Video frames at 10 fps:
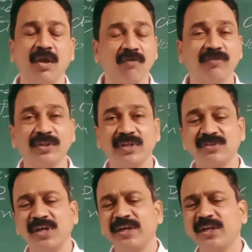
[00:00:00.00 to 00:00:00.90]
Whether there is
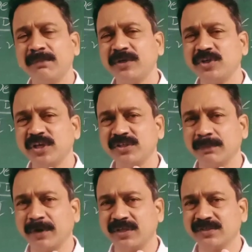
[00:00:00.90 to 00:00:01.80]
a little bit change in the
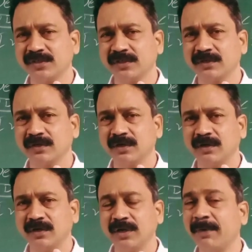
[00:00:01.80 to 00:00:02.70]
price,
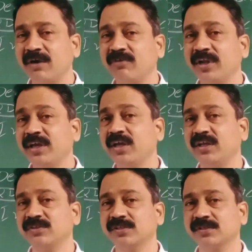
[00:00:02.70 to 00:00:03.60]
demand will
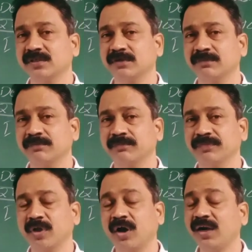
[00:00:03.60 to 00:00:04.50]
increase
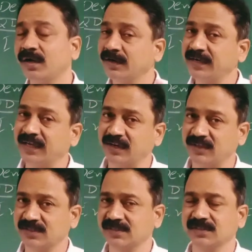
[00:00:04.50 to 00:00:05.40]
or
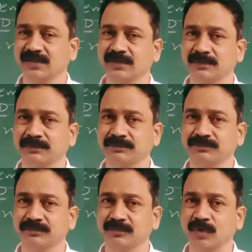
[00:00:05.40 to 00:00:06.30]
decrease.
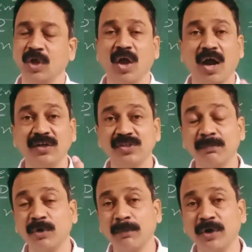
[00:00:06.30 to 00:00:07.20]
And some
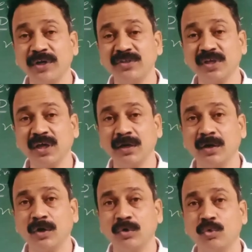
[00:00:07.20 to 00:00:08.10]
commodities are
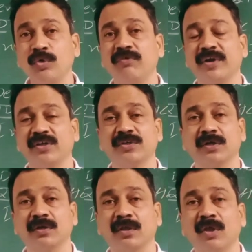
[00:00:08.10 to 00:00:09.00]
too different.
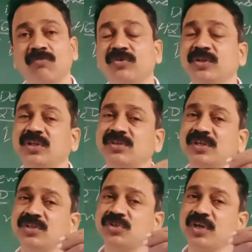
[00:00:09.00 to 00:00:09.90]
Whether there is
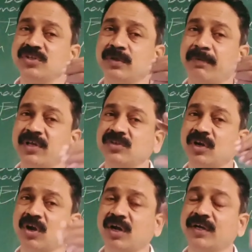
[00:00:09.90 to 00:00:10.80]
any change in the price or
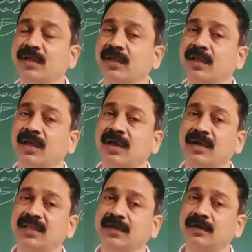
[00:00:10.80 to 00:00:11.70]
not,
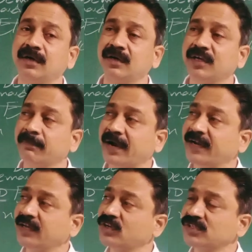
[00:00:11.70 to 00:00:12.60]
either demand
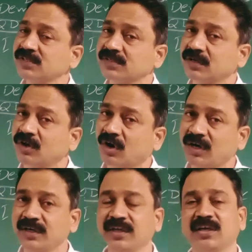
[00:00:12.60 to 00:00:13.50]
increases
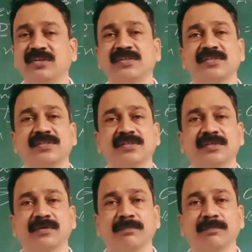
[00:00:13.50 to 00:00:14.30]
or decreases.